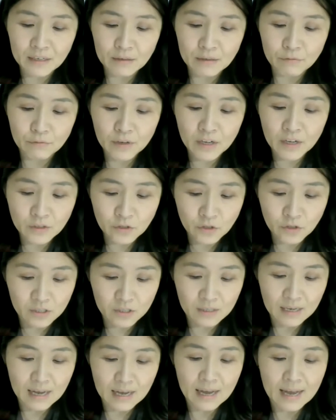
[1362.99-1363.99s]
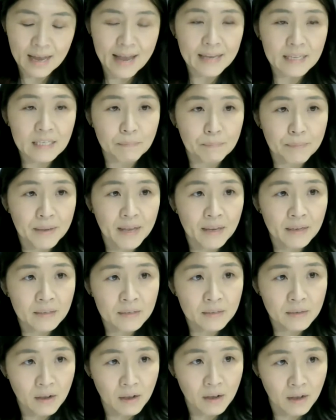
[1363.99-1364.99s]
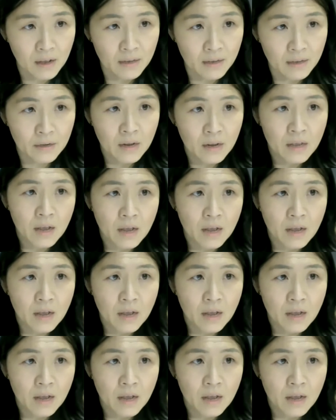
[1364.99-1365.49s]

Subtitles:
enriched and depend on